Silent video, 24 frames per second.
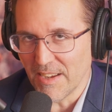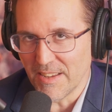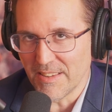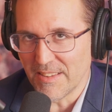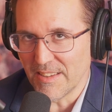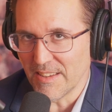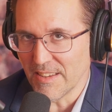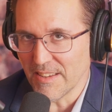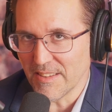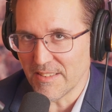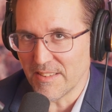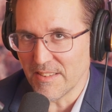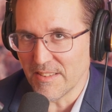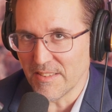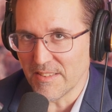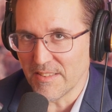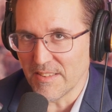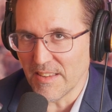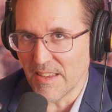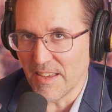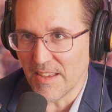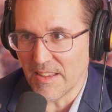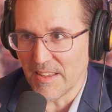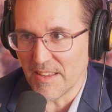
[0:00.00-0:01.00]
idea to
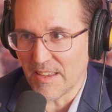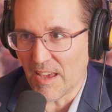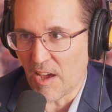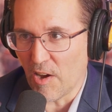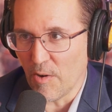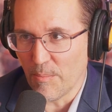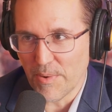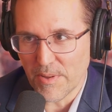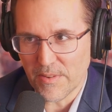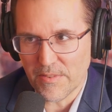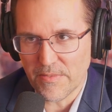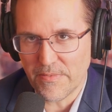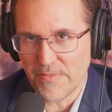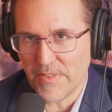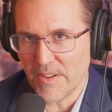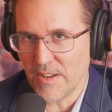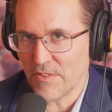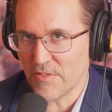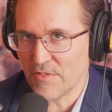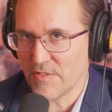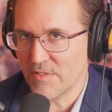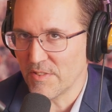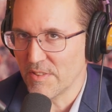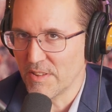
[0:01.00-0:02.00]
say, help us
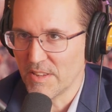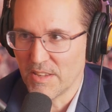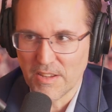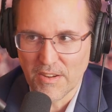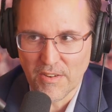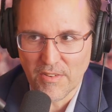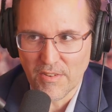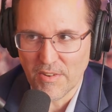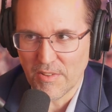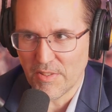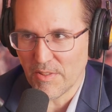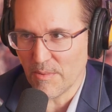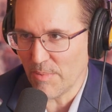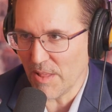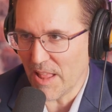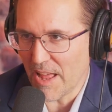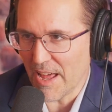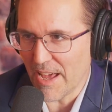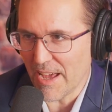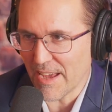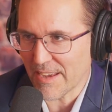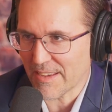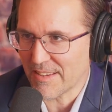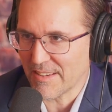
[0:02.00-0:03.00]
finish the year in the
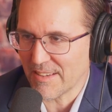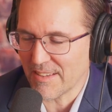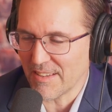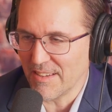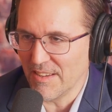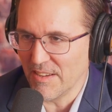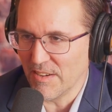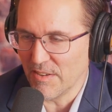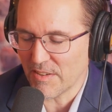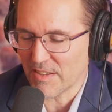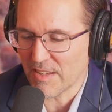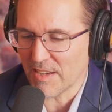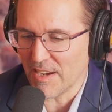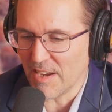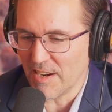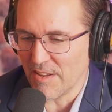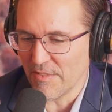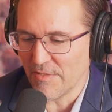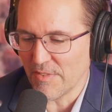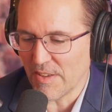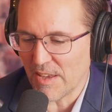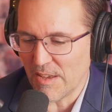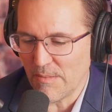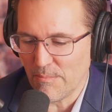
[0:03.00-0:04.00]
black. Kind
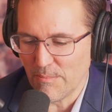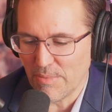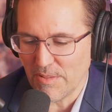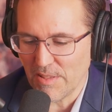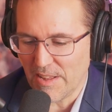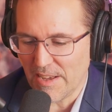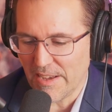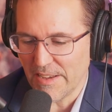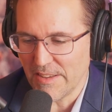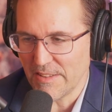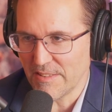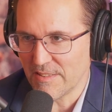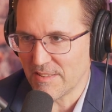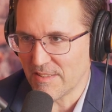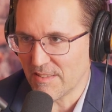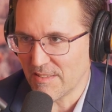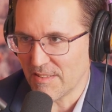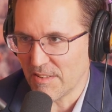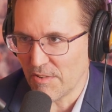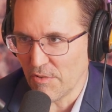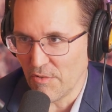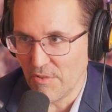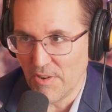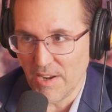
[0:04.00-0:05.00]
of implies
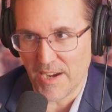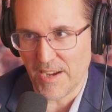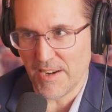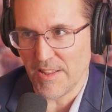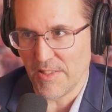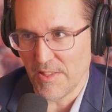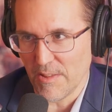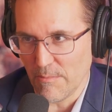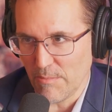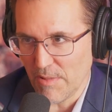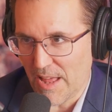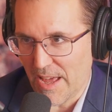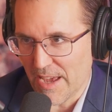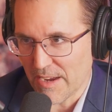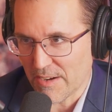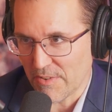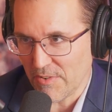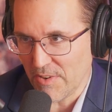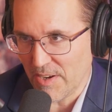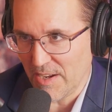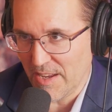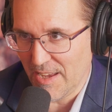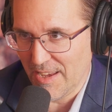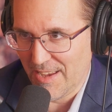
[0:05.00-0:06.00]
you're not in the black
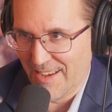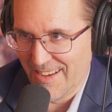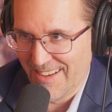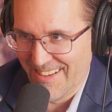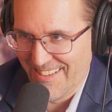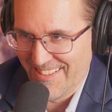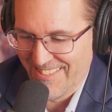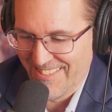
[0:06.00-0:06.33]
right now.